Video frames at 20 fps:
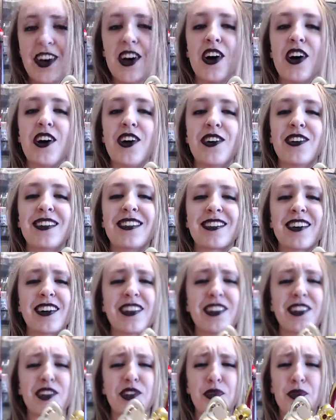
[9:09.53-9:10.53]
Oh, it's got
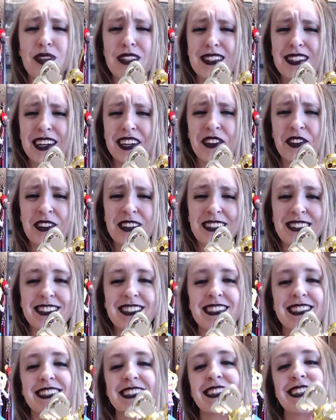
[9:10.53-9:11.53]
the twisting noises.